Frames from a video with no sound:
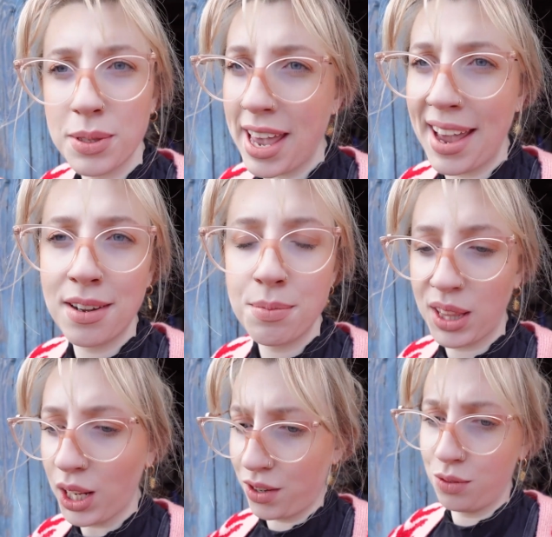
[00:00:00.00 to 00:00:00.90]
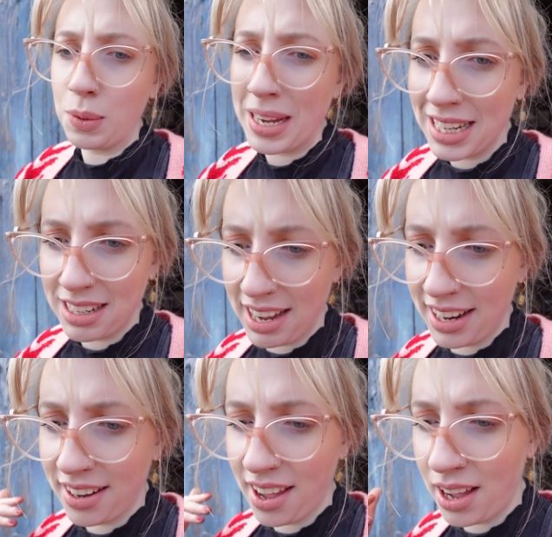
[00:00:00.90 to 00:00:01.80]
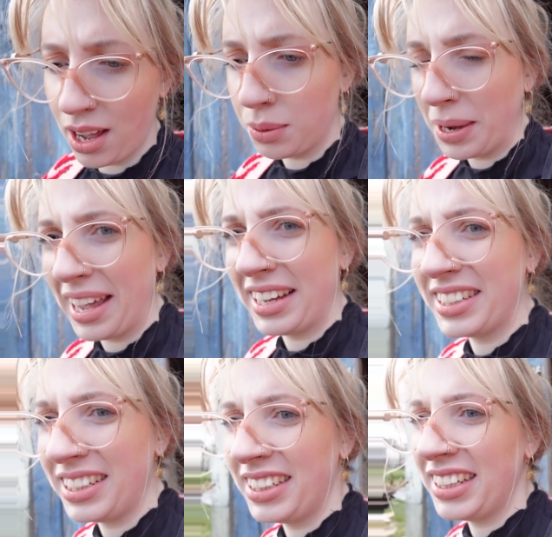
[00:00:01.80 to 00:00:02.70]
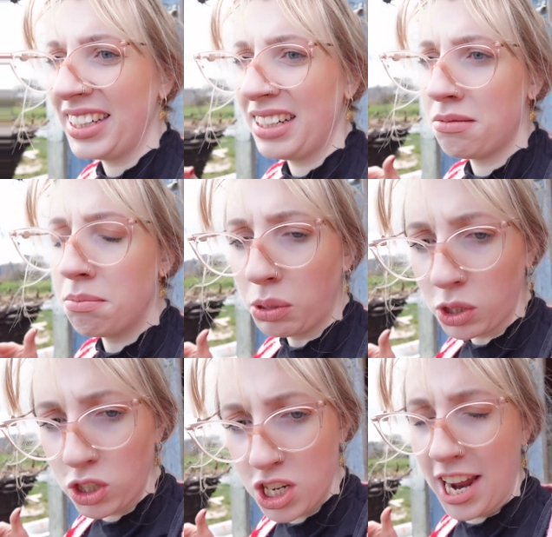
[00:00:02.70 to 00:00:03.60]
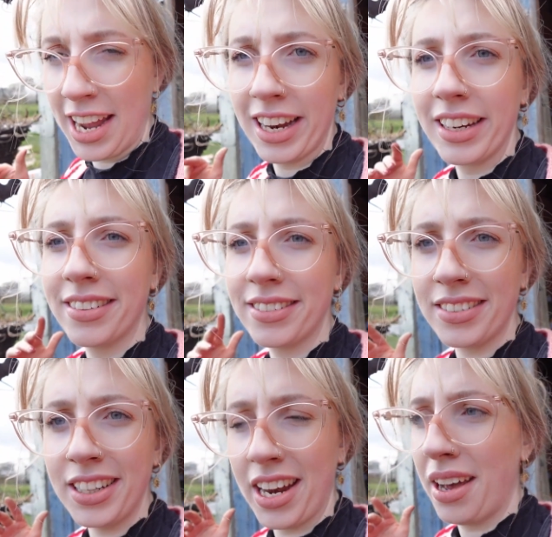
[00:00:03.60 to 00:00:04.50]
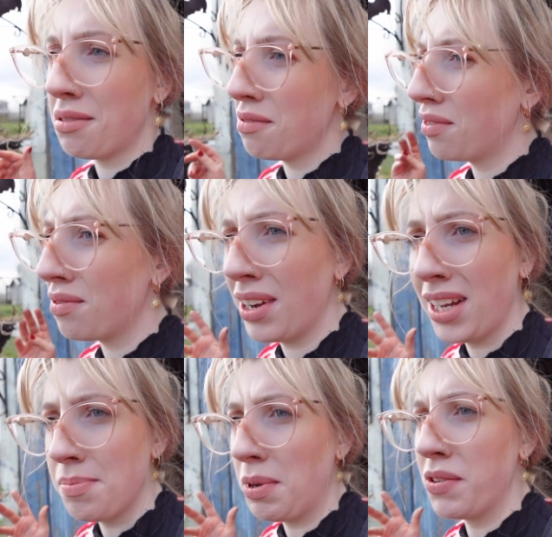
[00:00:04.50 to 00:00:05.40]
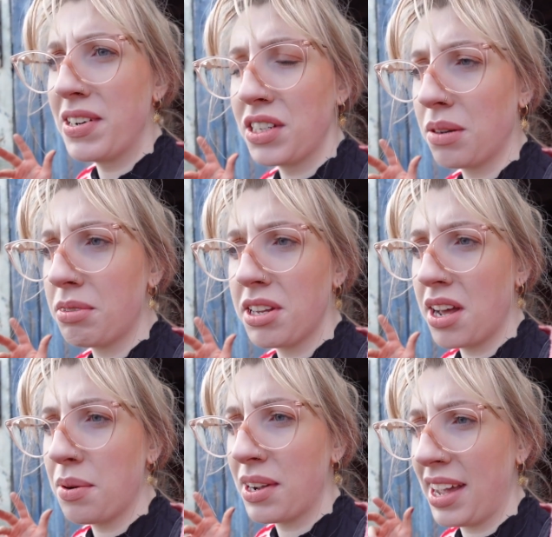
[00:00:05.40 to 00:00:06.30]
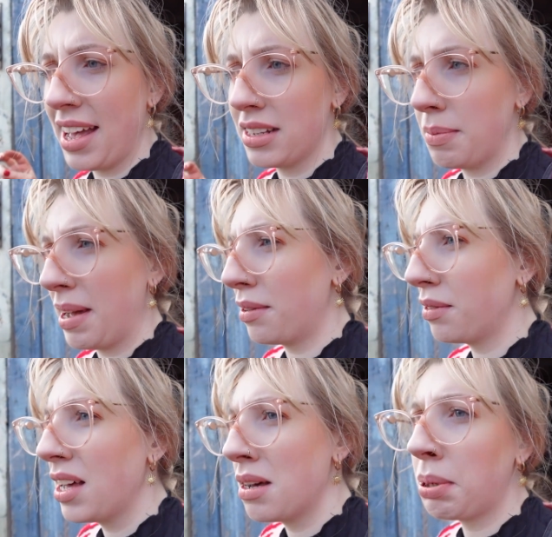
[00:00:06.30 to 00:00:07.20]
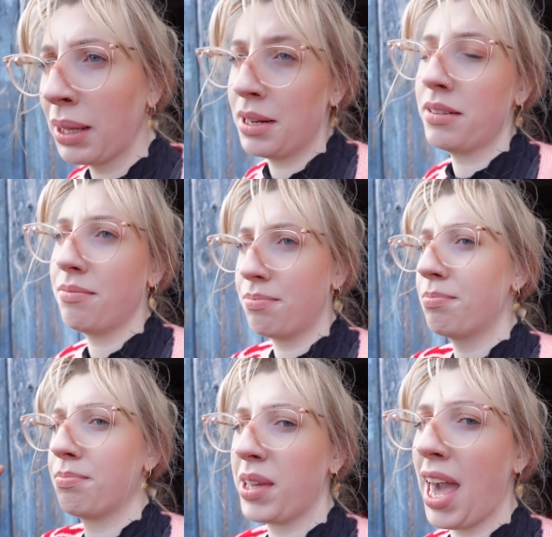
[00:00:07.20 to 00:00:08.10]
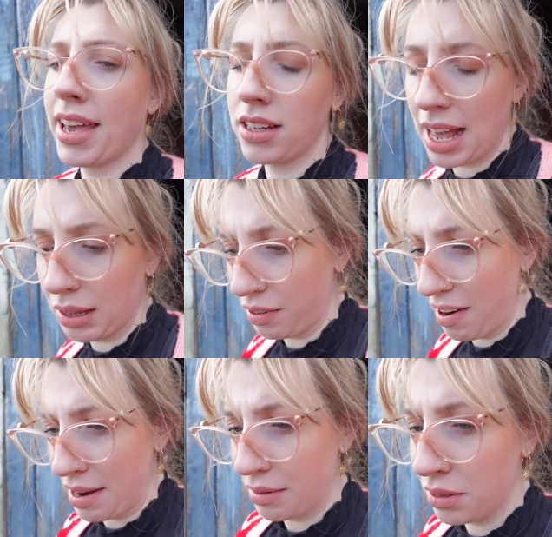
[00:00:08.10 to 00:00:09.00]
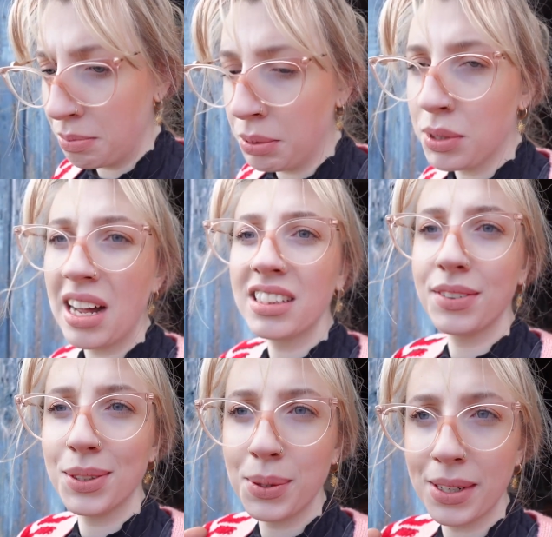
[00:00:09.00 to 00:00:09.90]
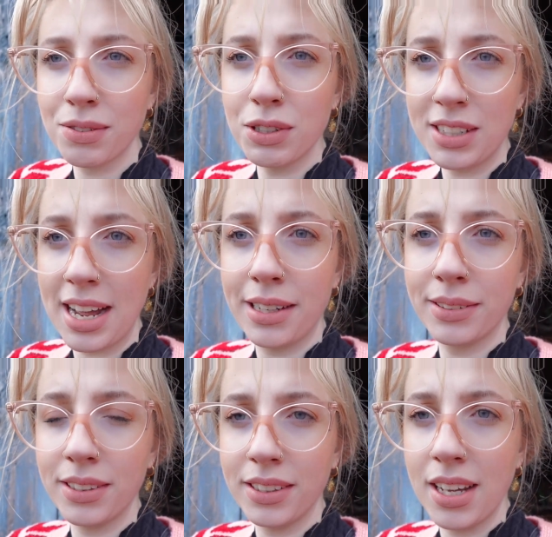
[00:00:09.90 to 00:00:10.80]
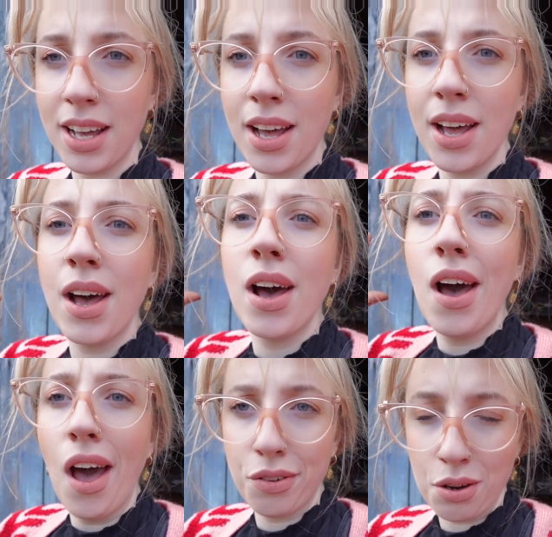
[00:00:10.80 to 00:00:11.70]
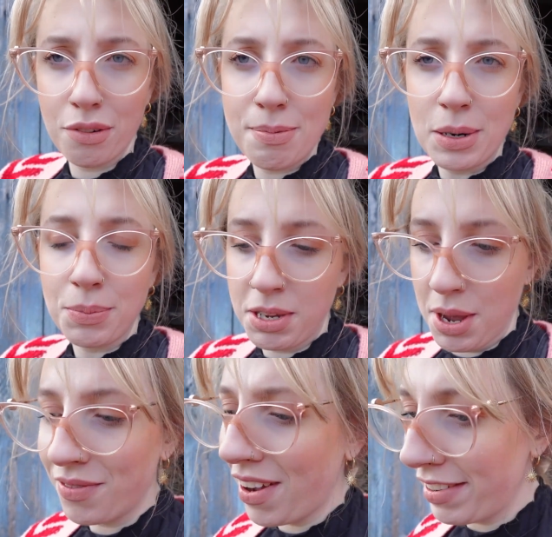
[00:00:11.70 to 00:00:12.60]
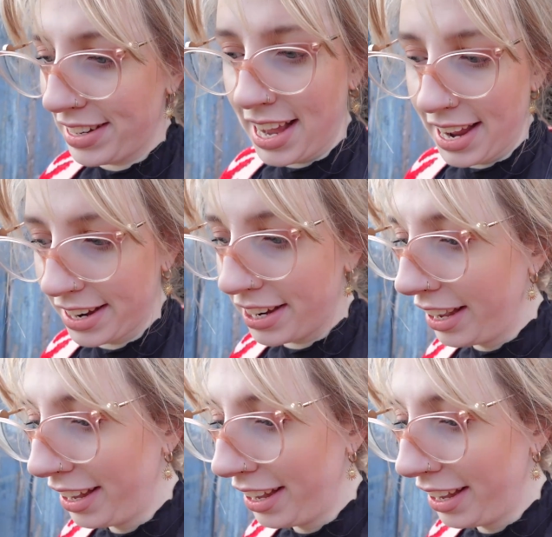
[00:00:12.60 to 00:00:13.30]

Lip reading: was getting on with a lot of weeding, hoeing, mulching, you know, the really boring jobs that no one cares about, pulling kale out of the ground. But I'll give you a quick rundown of what I've been up to. I'm very tired.